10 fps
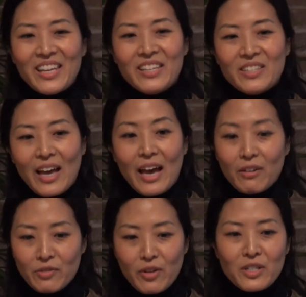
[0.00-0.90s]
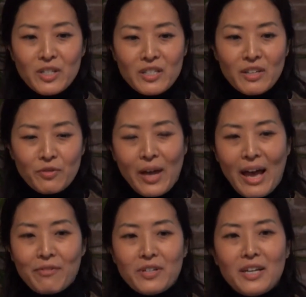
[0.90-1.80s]
He's a very successful
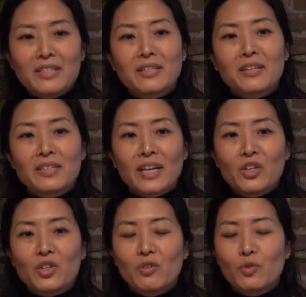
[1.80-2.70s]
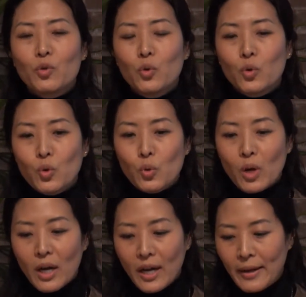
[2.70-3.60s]
advertising executive who